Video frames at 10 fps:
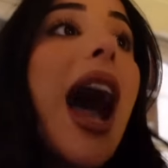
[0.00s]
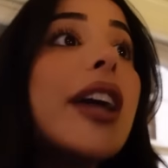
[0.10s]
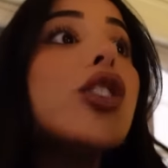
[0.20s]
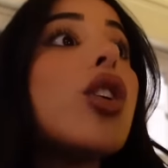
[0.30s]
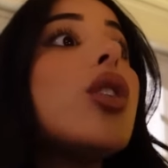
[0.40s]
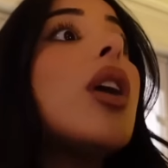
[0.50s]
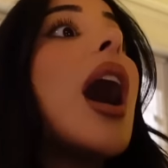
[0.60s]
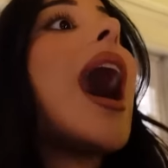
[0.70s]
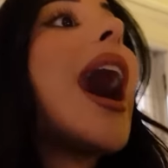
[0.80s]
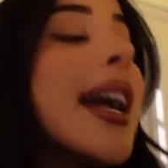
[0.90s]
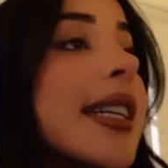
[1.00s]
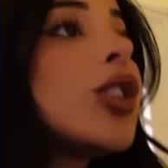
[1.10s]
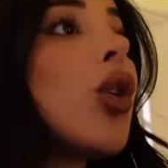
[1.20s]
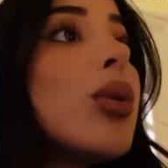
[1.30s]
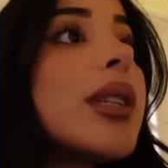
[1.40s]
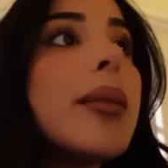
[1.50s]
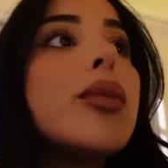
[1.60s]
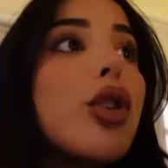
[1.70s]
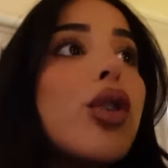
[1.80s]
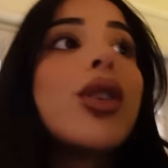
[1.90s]
I know. I told
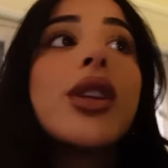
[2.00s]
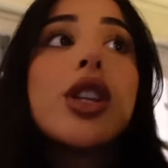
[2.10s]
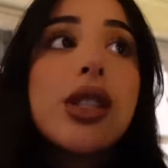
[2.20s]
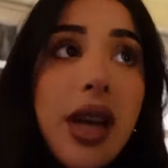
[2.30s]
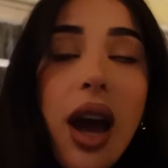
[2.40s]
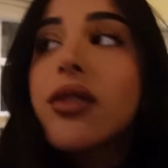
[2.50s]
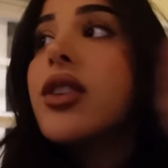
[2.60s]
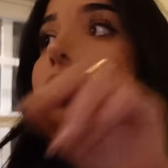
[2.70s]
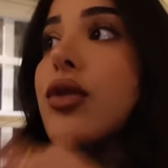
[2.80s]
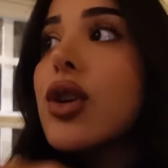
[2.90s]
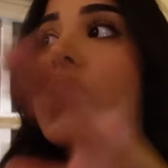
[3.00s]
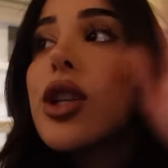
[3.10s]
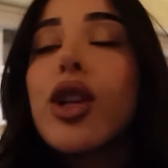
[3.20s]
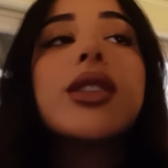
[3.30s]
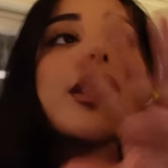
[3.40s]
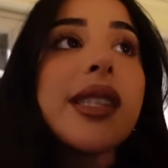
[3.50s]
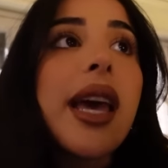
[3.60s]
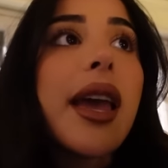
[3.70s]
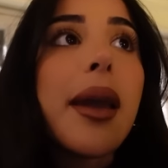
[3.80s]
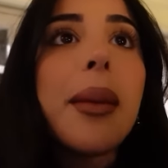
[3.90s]
him, no. Tara and Rosa look the
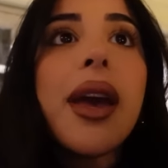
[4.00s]
same.